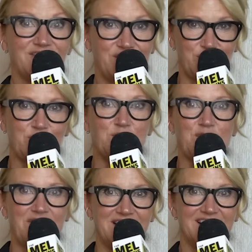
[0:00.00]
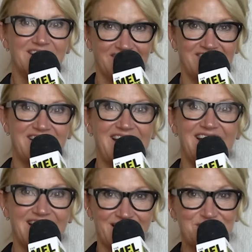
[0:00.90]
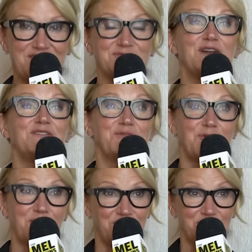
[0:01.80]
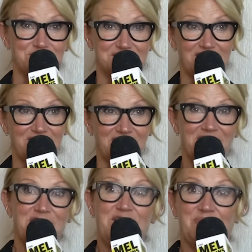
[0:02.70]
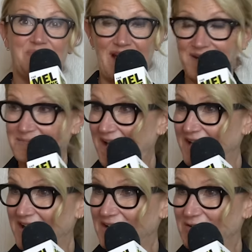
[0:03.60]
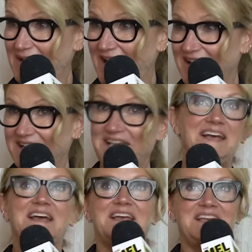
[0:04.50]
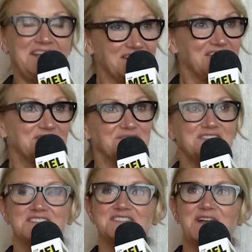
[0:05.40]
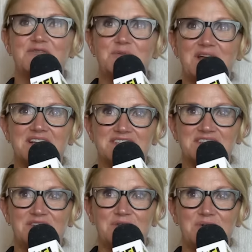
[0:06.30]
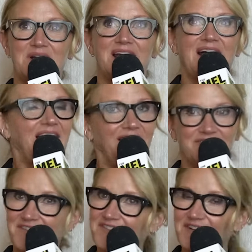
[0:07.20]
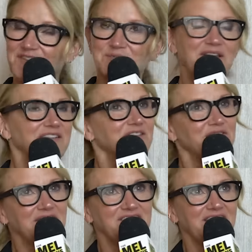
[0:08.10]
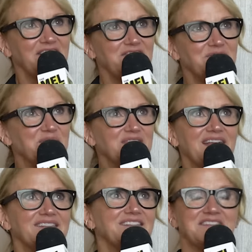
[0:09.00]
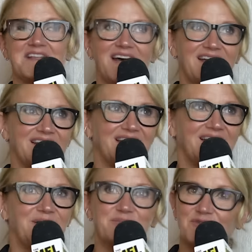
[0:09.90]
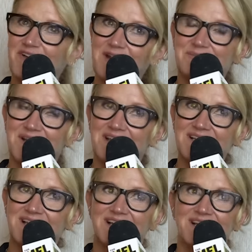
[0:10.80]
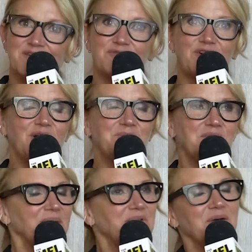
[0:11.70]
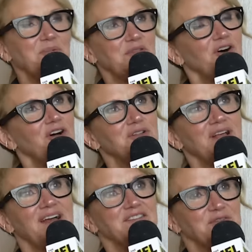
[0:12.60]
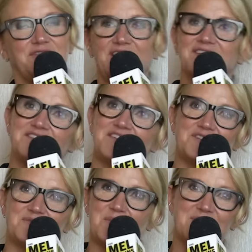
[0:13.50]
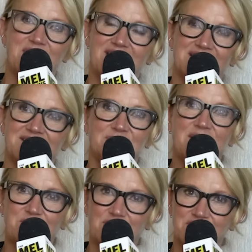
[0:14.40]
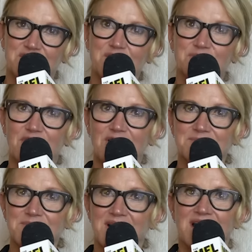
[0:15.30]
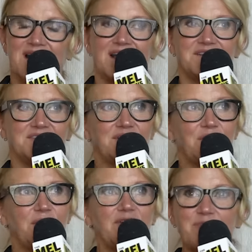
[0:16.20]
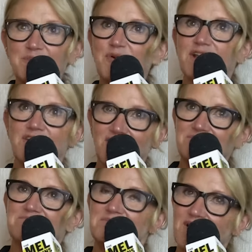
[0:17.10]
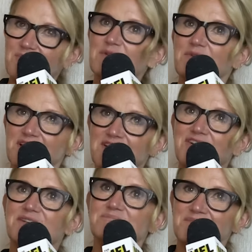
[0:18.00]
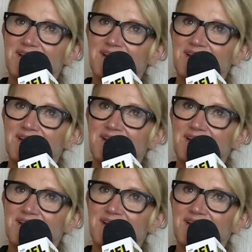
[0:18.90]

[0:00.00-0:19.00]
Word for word: Cue the worry. Okay. I got my 24-year-old daughter, backpack on her back, in a country she's never been to. Obviously, it's relatively safe, but that does not prevent me from coming up with all kinds of fantasies in my mind about what could go wrong. And so I've been pretty good. I've been really good.